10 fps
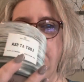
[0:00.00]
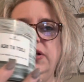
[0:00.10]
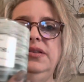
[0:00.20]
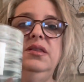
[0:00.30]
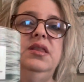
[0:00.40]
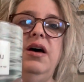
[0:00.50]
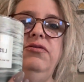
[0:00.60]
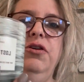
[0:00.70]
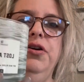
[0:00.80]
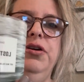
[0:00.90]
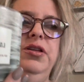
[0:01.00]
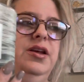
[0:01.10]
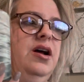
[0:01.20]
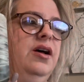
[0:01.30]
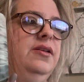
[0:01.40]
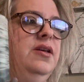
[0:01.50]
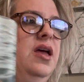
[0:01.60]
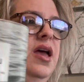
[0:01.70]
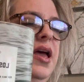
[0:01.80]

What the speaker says: wasn't that floral at all.